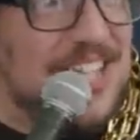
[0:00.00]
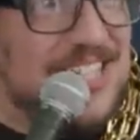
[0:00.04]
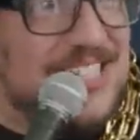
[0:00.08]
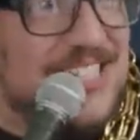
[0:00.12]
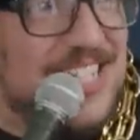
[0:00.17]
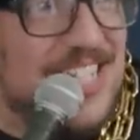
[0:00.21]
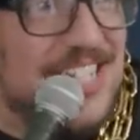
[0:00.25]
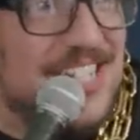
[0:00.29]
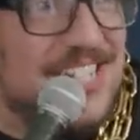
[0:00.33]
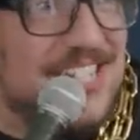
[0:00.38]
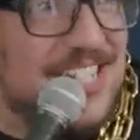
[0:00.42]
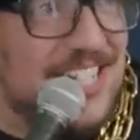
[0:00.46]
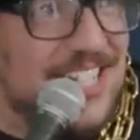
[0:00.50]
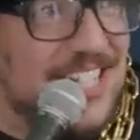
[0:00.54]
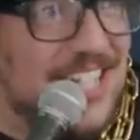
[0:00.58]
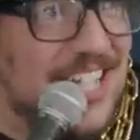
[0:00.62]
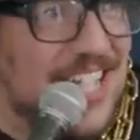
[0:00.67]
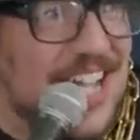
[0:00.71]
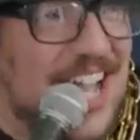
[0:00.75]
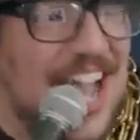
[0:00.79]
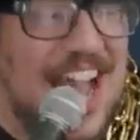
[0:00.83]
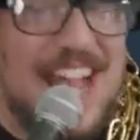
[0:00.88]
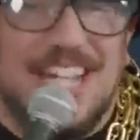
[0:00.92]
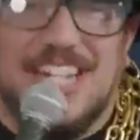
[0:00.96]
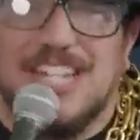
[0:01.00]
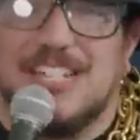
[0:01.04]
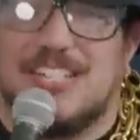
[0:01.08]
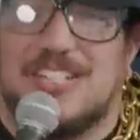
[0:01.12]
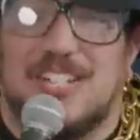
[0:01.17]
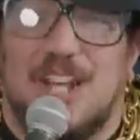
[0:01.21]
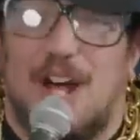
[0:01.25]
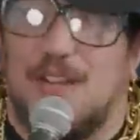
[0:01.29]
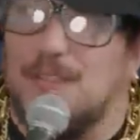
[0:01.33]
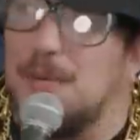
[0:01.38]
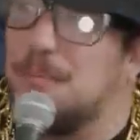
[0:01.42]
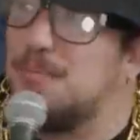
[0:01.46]
like TT? How do you
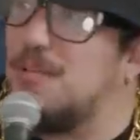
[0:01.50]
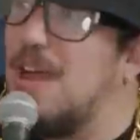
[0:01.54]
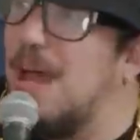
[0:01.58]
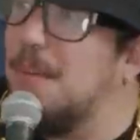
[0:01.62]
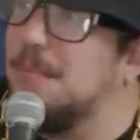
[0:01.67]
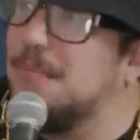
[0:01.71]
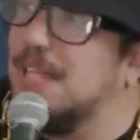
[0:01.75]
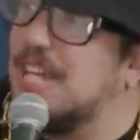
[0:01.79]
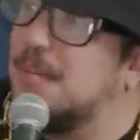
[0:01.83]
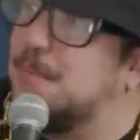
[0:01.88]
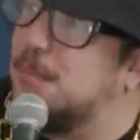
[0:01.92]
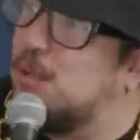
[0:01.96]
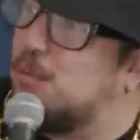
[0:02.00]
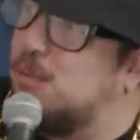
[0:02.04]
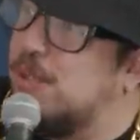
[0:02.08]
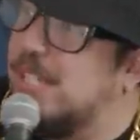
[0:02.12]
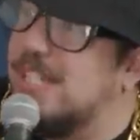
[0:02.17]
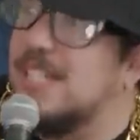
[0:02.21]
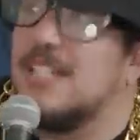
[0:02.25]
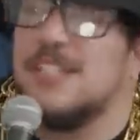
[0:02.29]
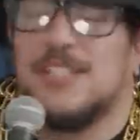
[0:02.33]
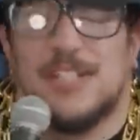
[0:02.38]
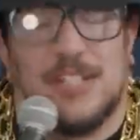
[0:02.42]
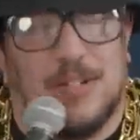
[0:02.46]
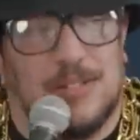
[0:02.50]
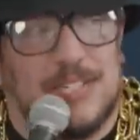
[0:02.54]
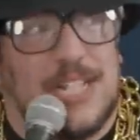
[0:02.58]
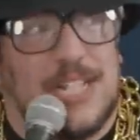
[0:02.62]
solve a problem like Maria? Do you know